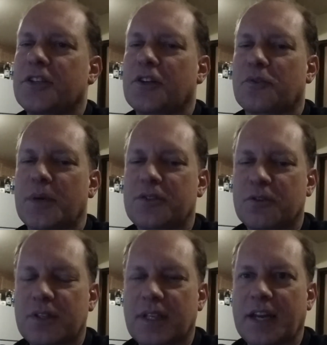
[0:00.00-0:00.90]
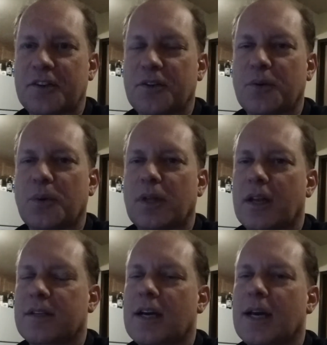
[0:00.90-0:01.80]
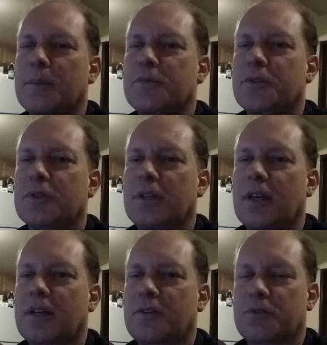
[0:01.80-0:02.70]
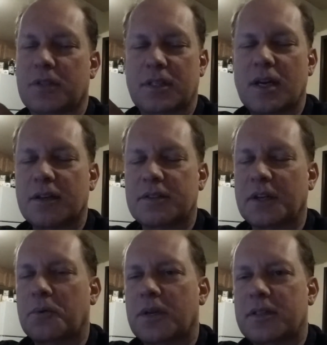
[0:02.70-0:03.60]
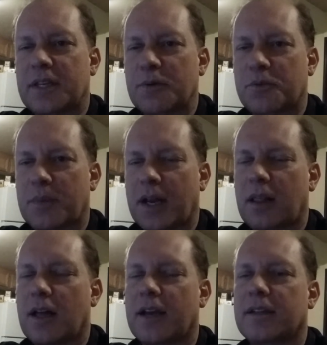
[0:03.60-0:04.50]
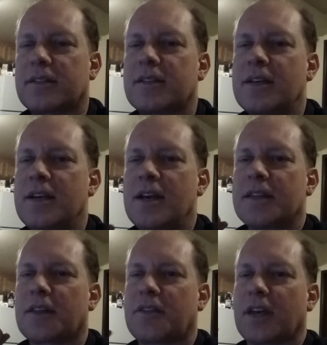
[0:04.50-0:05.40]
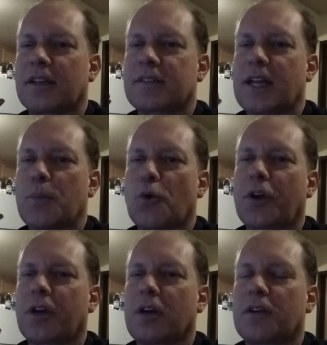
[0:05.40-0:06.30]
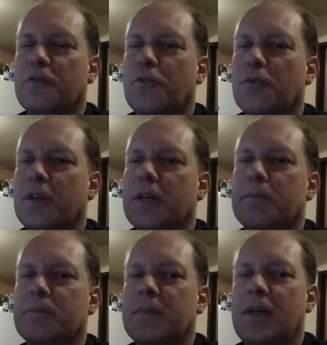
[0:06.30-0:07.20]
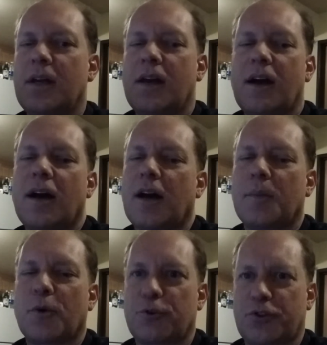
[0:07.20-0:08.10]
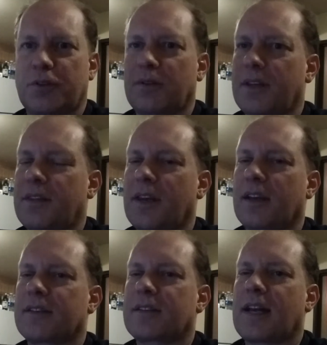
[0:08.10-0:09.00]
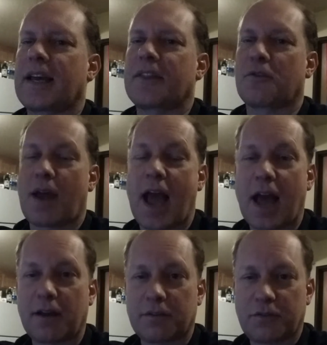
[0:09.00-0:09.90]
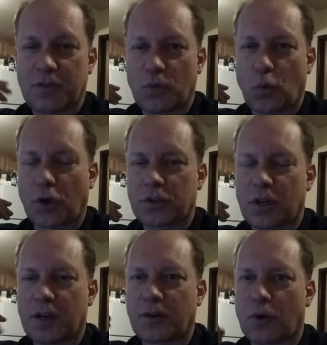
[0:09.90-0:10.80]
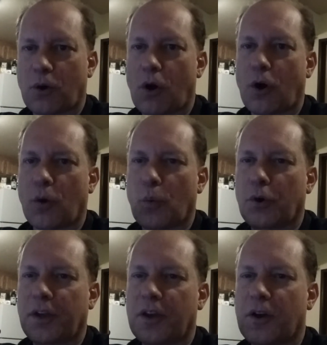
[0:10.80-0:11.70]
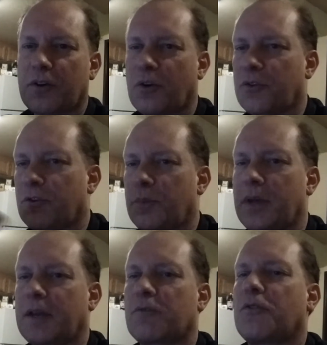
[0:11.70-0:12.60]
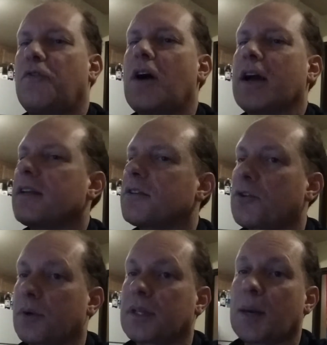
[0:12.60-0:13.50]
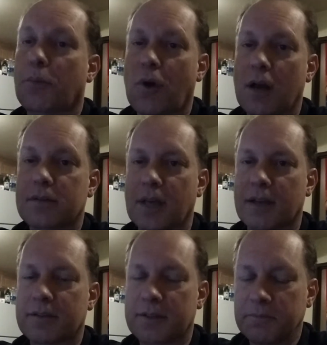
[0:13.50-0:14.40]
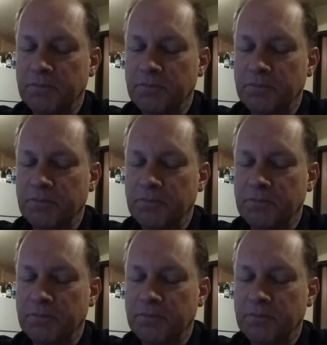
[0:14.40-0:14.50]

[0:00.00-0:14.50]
The research that I do, a lot of times there's a ton of synchronicity with my clients. The things that I'm working on for them are generally things that I either have worked on or are working on, or they're being refined during that process.